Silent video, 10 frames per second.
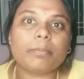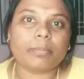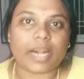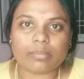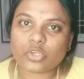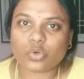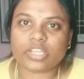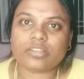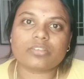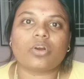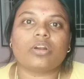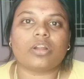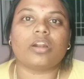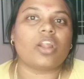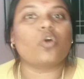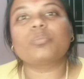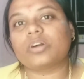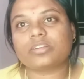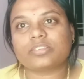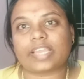but I'm shooting this on
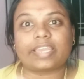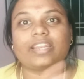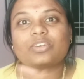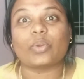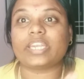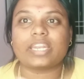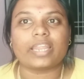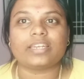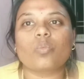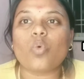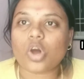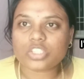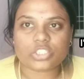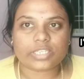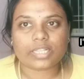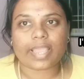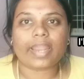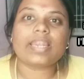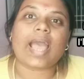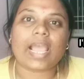November 2nd, 2019. Watch till the
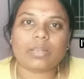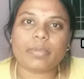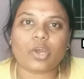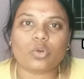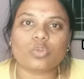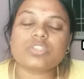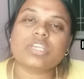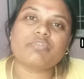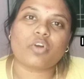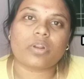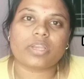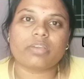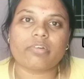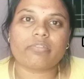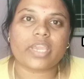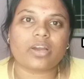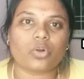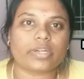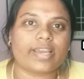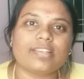end. I'll be announcing for a giveaway
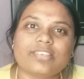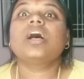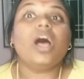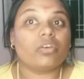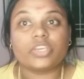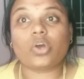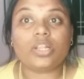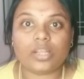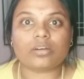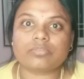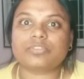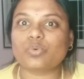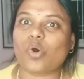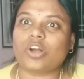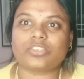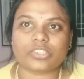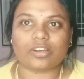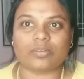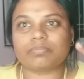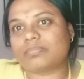contest. We all love to watch
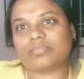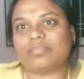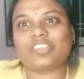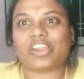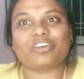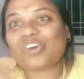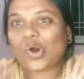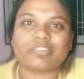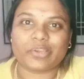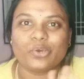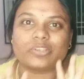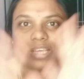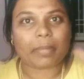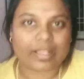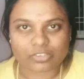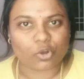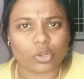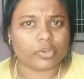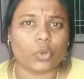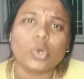these kind of haul videos, like a massive haul
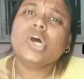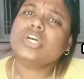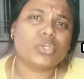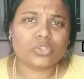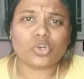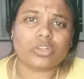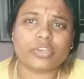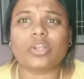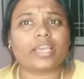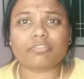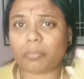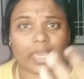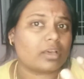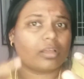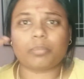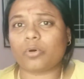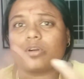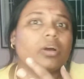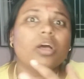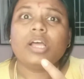video, huge haul video, like for makeup or
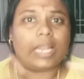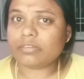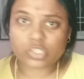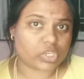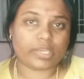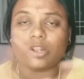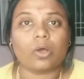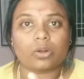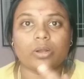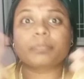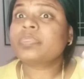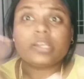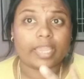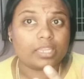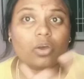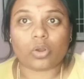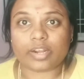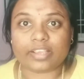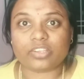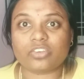lifestyle or any
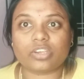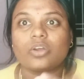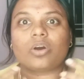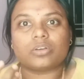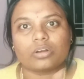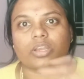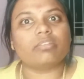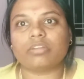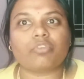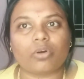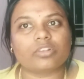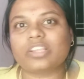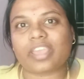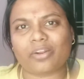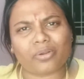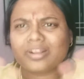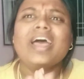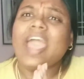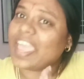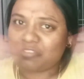organization or even for skincare or
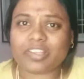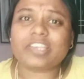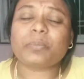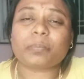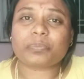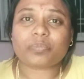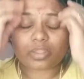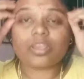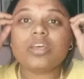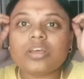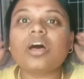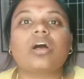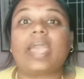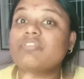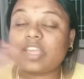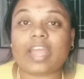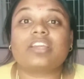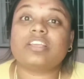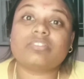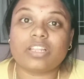everything. Every
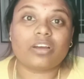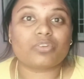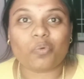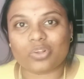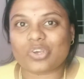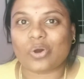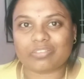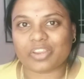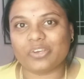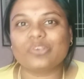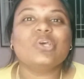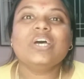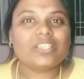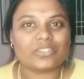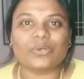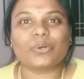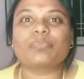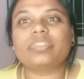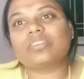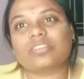categories we love to watch haul videos. So
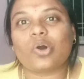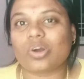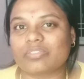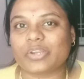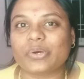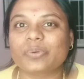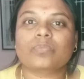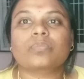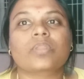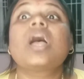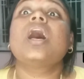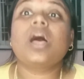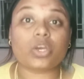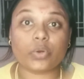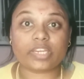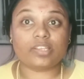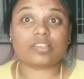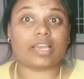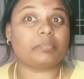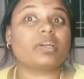this is a haul video. A quick
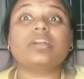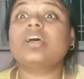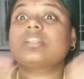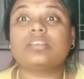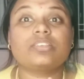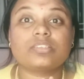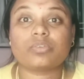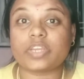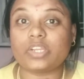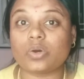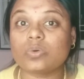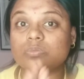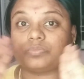disclaimer, this is a video,